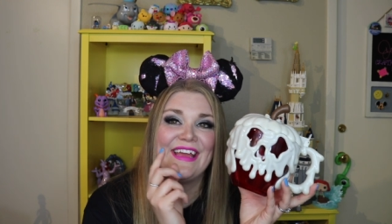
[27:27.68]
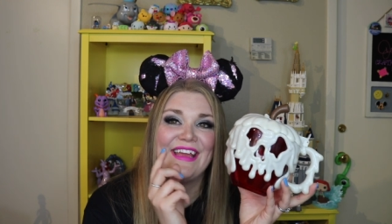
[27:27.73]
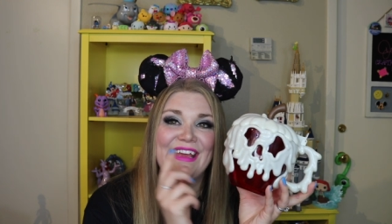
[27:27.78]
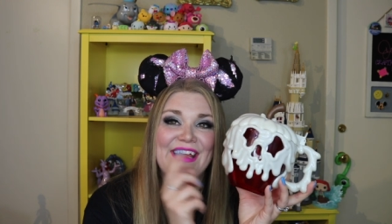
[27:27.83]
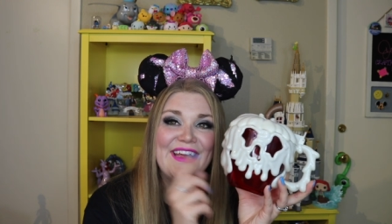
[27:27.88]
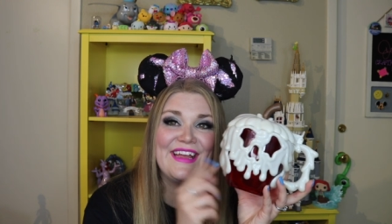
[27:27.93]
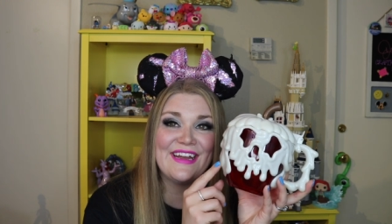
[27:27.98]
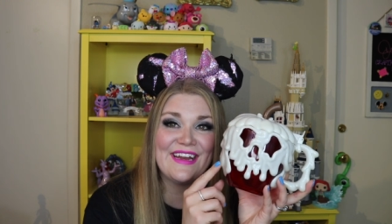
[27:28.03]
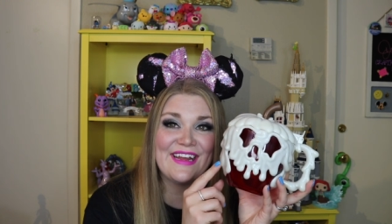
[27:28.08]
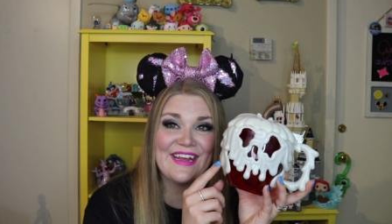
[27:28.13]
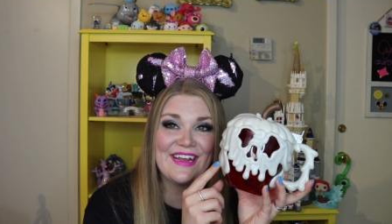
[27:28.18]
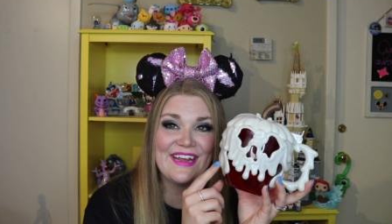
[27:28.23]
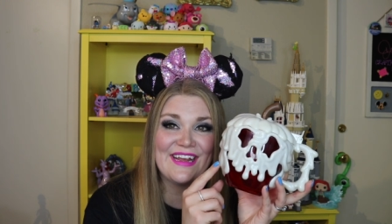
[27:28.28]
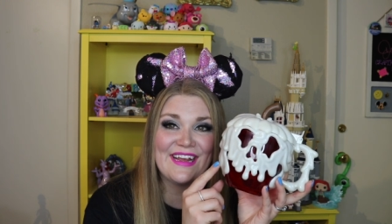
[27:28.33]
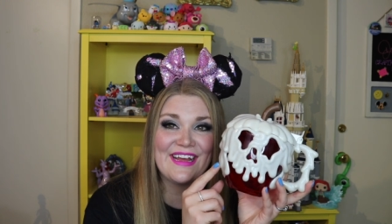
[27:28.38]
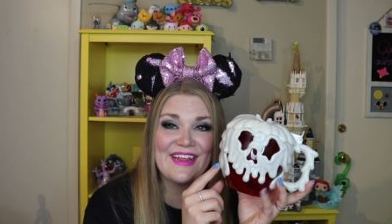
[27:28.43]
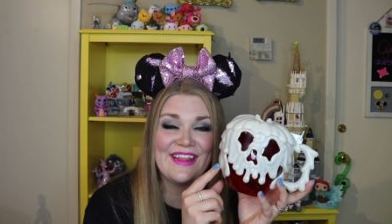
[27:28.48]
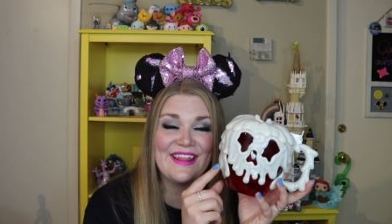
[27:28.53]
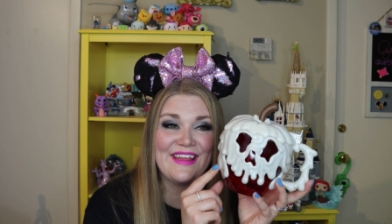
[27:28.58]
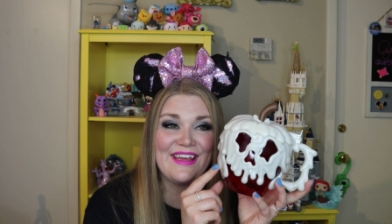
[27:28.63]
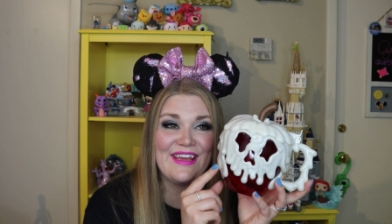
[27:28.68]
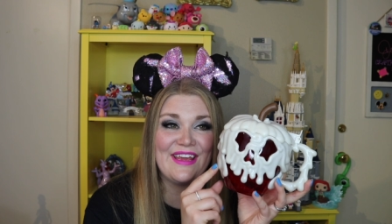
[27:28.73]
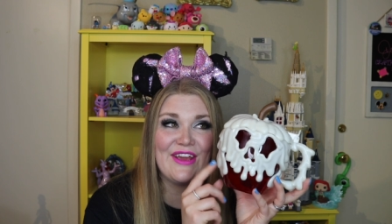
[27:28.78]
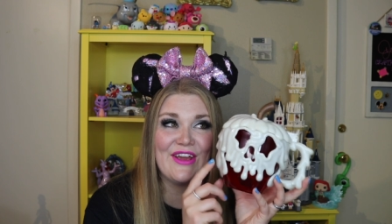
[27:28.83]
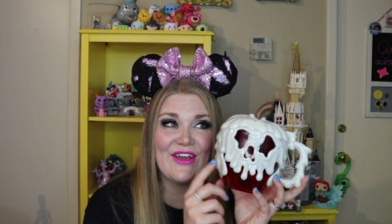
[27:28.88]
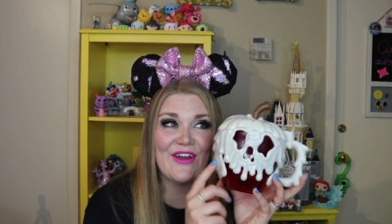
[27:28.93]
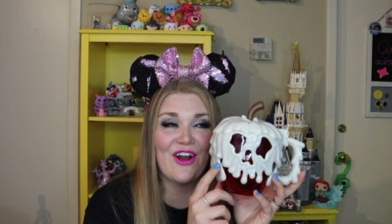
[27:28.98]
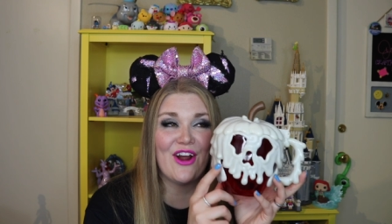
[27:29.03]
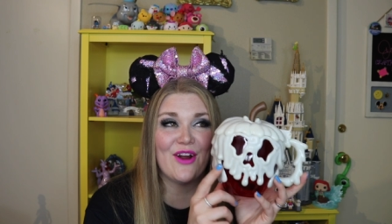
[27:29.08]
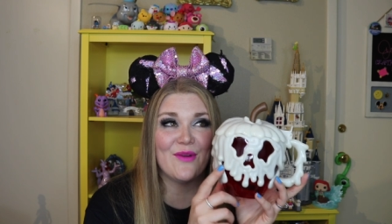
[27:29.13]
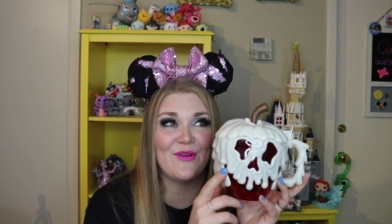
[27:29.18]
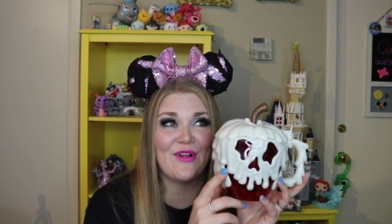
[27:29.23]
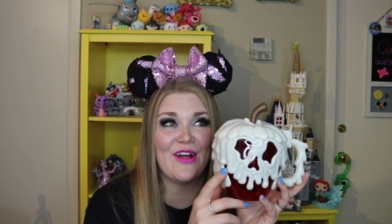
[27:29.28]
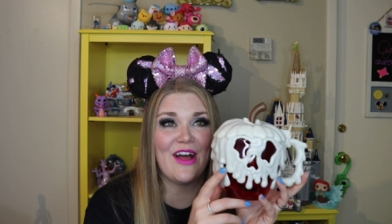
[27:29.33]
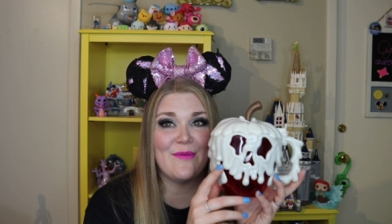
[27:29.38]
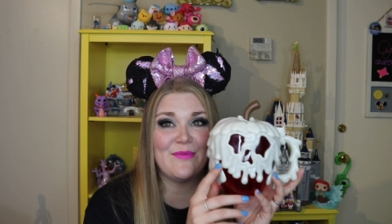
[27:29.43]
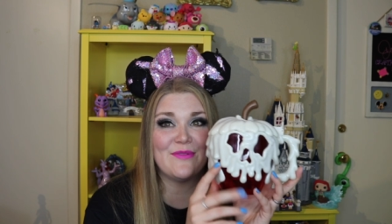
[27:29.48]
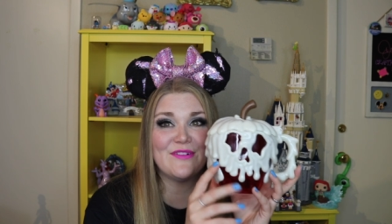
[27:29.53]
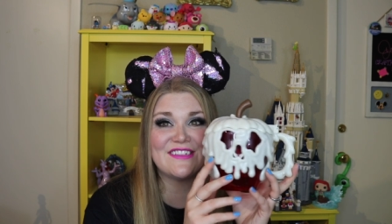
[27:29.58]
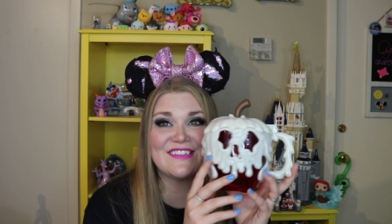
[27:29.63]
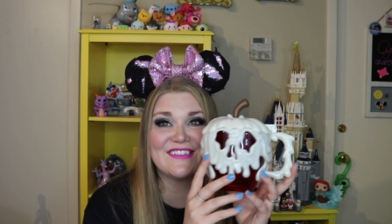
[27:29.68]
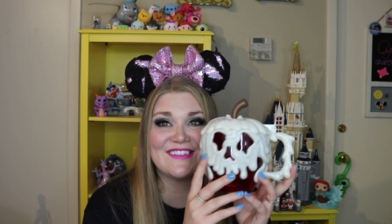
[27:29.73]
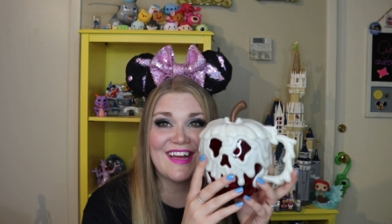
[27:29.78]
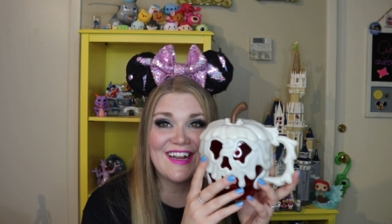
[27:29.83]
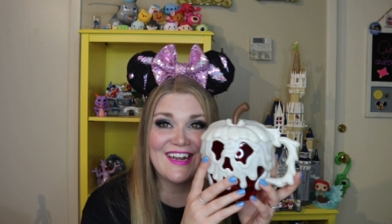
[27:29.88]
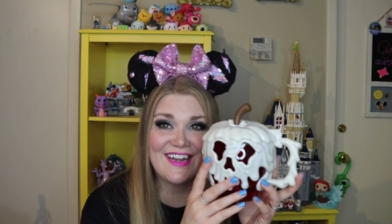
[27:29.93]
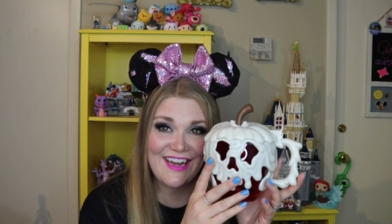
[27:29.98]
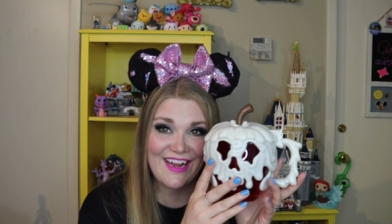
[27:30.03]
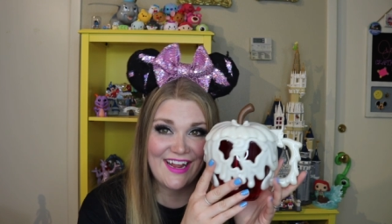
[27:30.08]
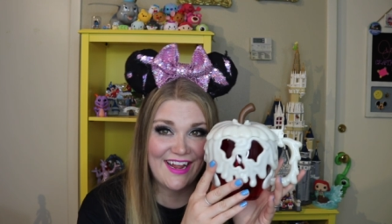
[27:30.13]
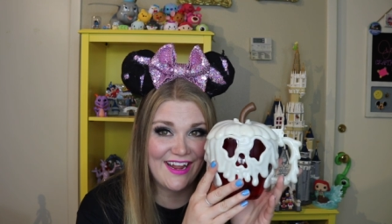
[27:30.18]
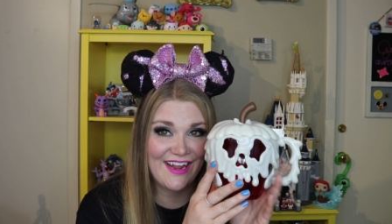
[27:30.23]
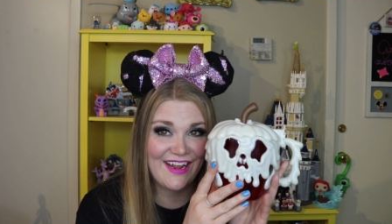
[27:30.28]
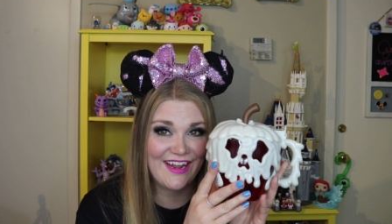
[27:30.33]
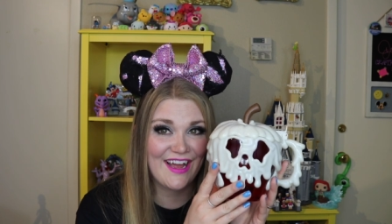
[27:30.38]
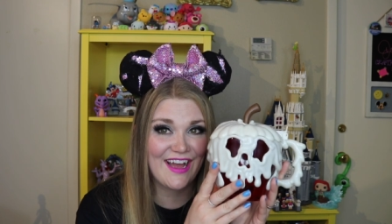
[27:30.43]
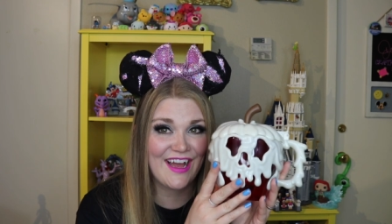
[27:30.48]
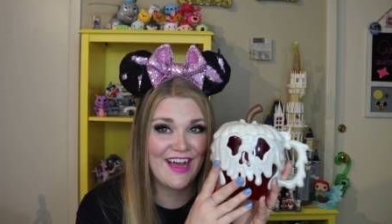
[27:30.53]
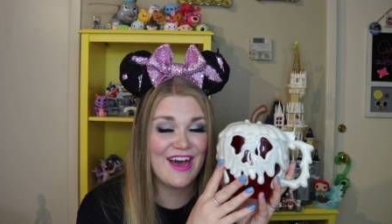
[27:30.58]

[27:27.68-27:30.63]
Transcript: eating the caramel apple sundae